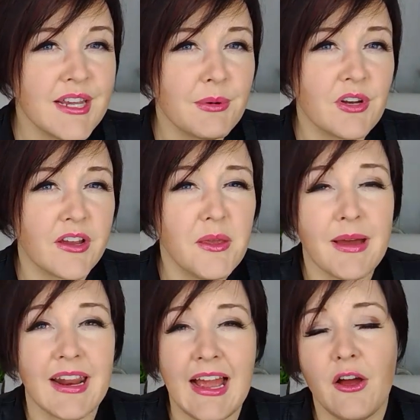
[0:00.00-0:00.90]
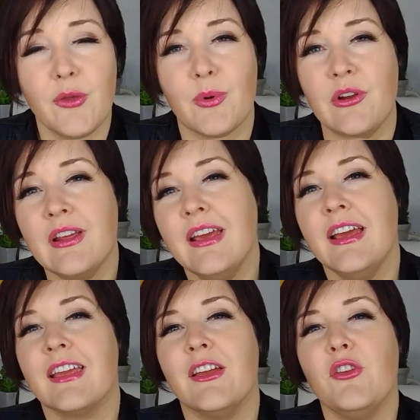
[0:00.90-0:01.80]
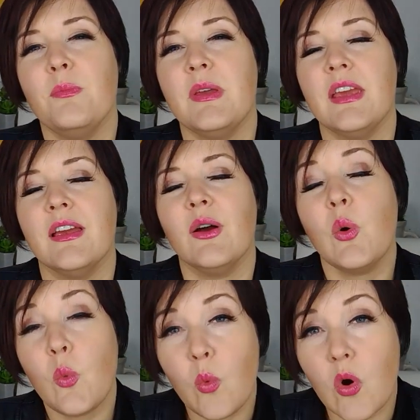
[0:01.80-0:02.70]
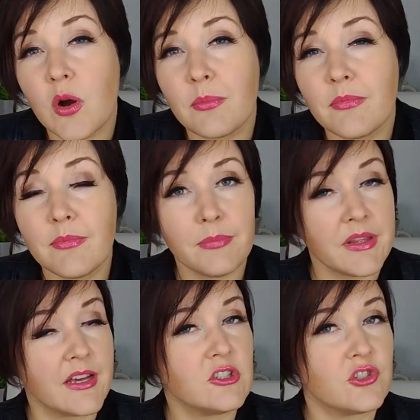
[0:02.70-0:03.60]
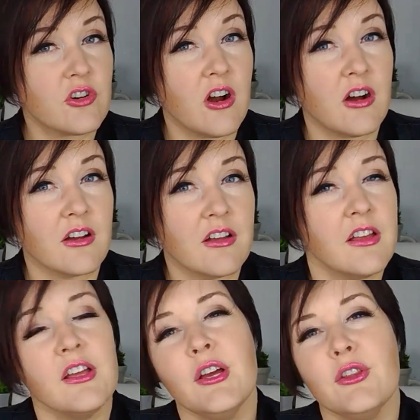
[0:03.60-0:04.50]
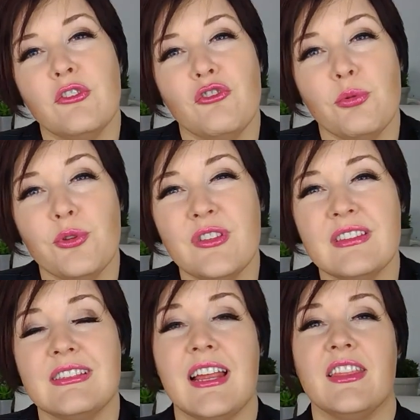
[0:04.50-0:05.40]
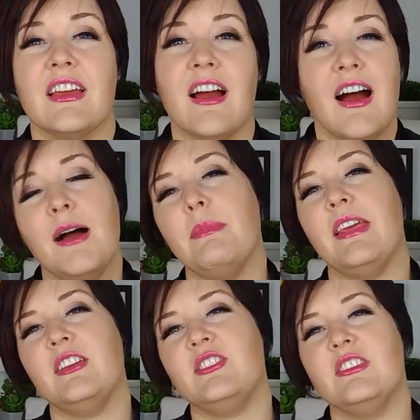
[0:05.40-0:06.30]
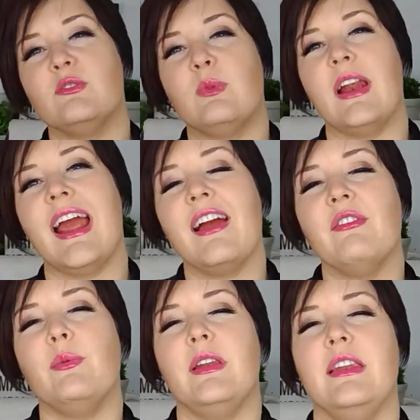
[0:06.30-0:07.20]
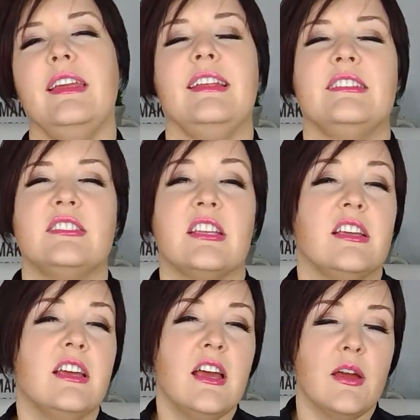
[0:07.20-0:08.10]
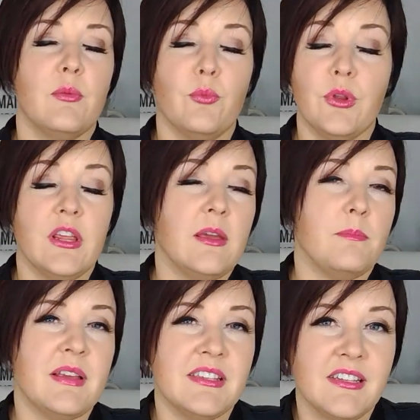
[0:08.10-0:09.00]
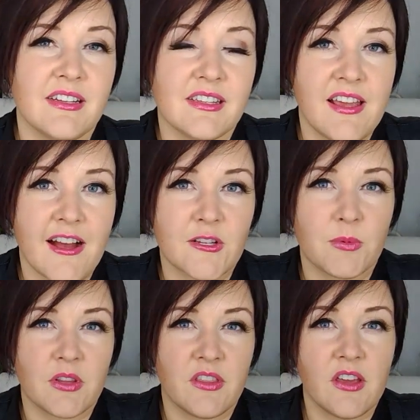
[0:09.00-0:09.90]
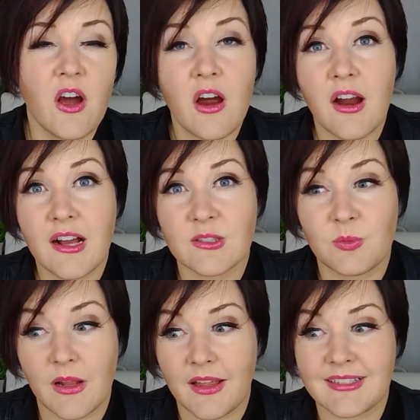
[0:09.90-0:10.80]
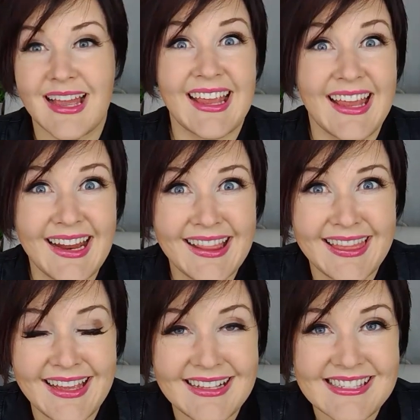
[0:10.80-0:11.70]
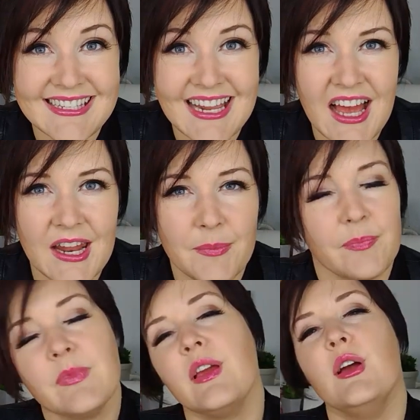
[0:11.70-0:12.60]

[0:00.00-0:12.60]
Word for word: Today, we're talking about how in the world can you be warm, but yet strong? The truth is that the combination is what everyone needs to really be seen as the expert that they are, as well as get things done.